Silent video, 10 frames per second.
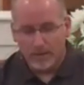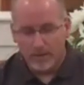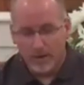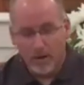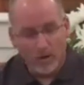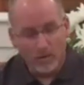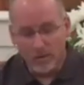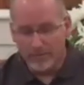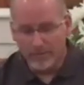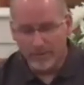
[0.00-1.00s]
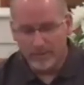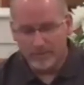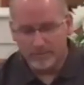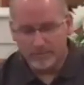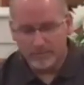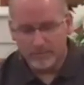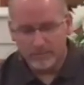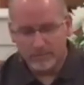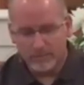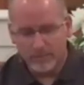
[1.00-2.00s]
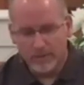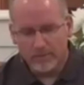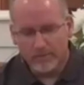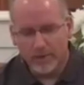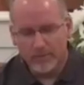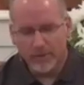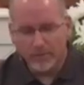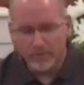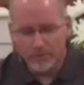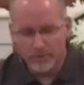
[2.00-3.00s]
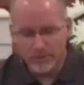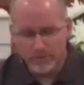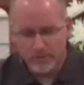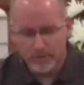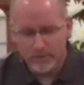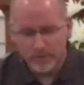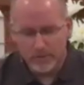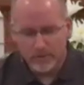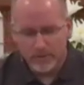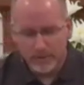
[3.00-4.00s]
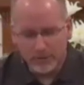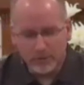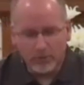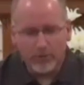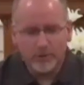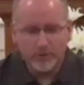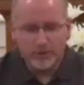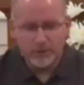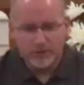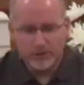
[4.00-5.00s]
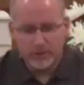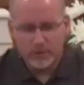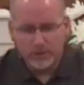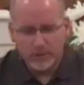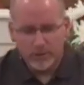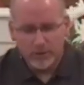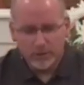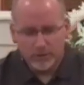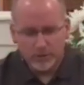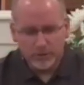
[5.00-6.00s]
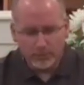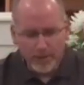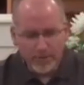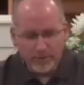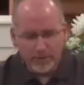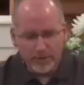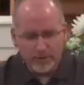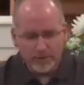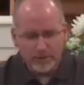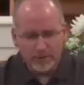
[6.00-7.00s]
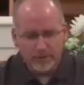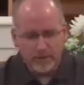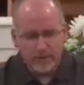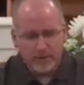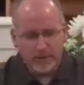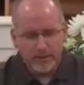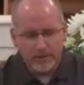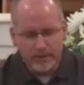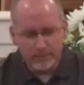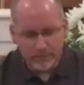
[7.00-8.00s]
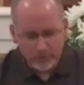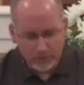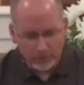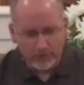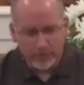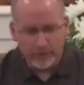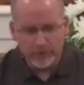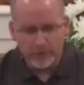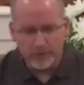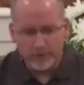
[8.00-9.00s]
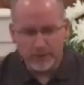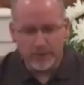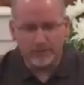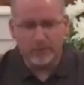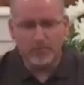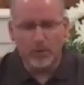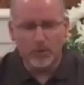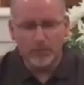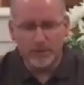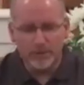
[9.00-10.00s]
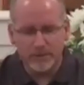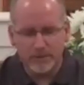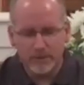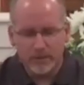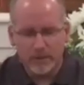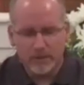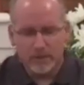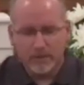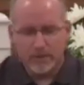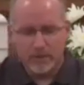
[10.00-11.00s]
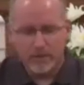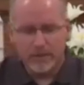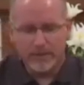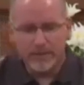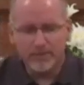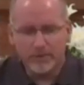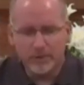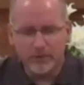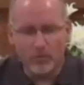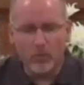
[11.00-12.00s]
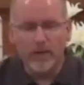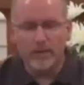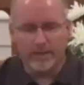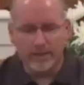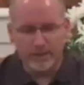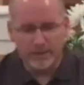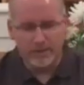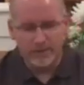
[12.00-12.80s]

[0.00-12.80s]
All of it. Father, help us, encourage us, strengthen us, give us courage, give her boldness, give us the willingness